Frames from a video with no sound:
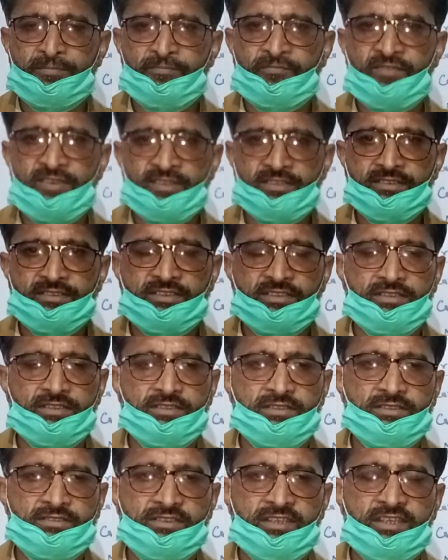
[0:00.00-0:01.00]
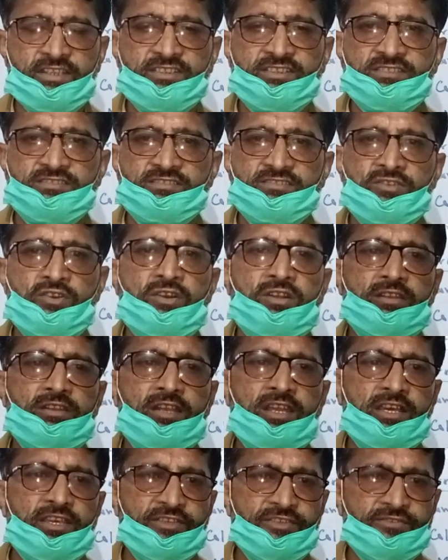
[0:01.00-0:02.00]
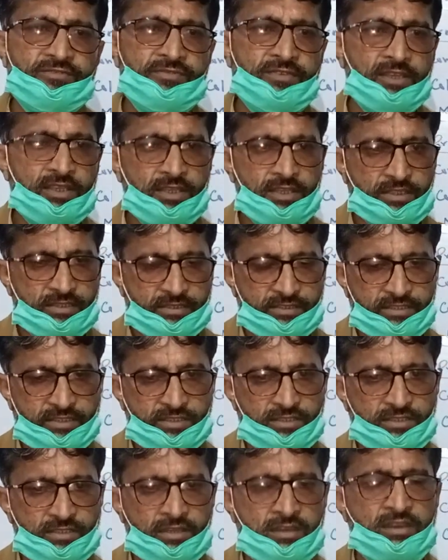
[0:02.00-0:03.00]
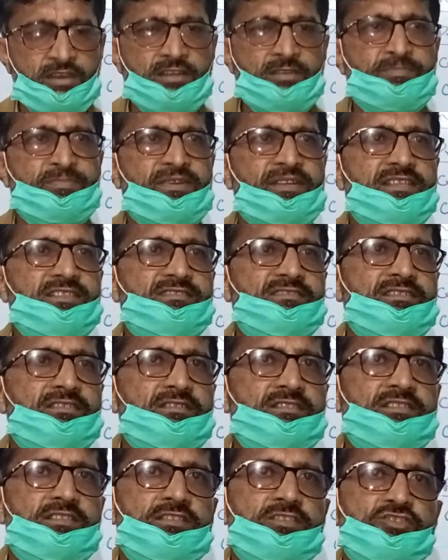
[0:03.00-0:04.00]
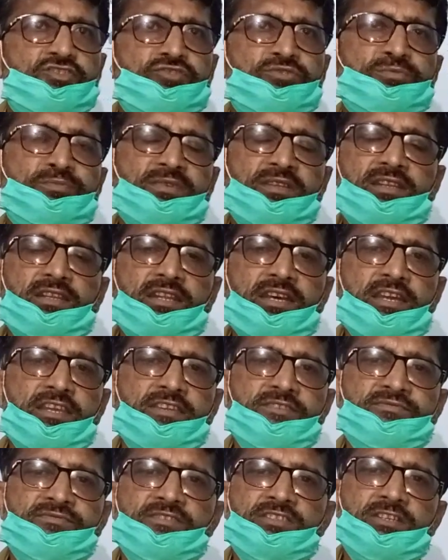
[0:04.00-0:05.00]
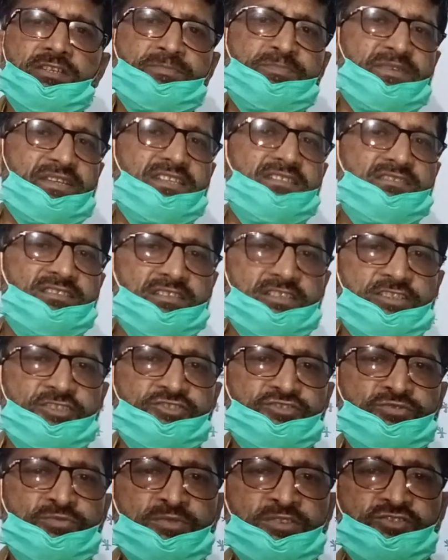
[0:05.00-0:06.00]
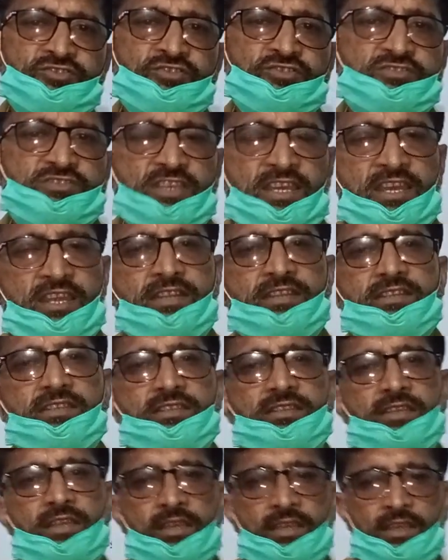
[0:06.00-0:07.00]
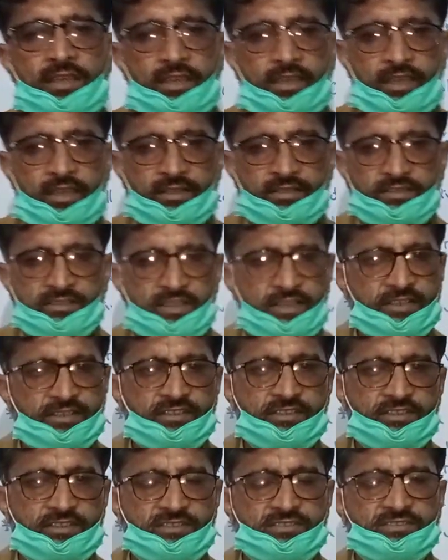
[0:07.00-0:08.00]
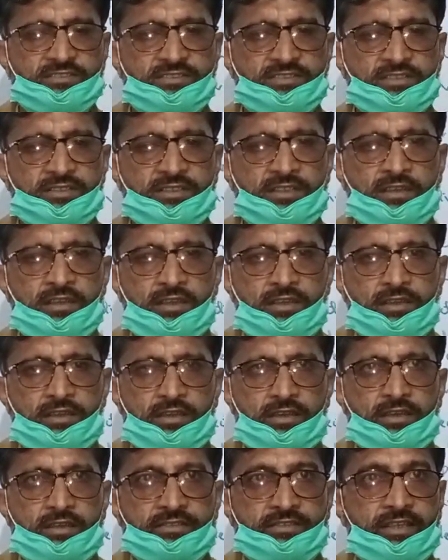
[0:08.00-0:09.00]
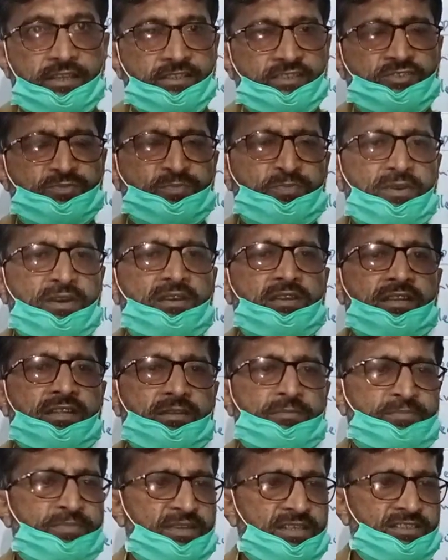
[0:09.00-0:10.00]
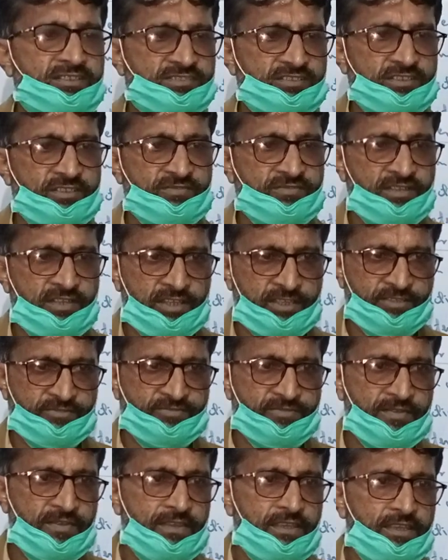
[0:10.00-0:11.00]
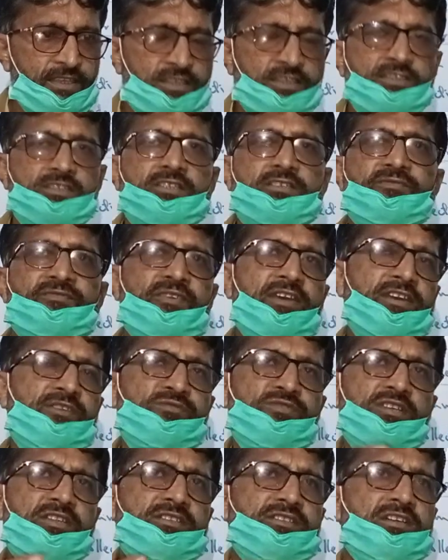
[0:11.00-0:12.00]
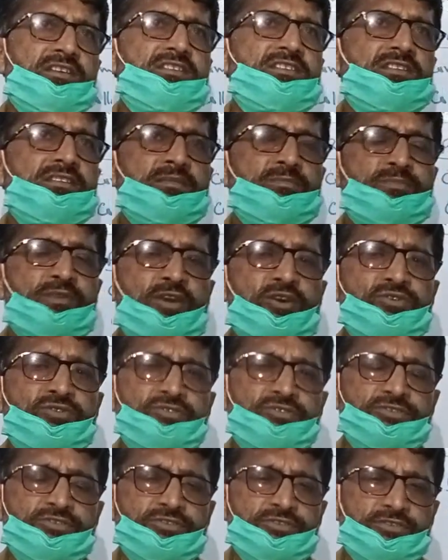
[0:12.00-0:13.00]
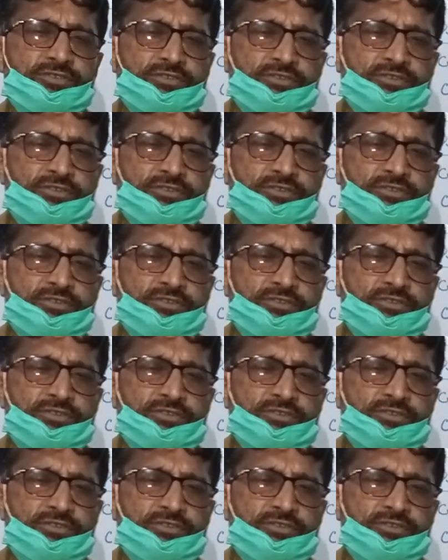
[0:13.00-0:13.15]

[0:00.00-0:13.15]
one thing that is called life. They are present in human life, they are present in human society, and that is part and parcel of life. Here when we are talking about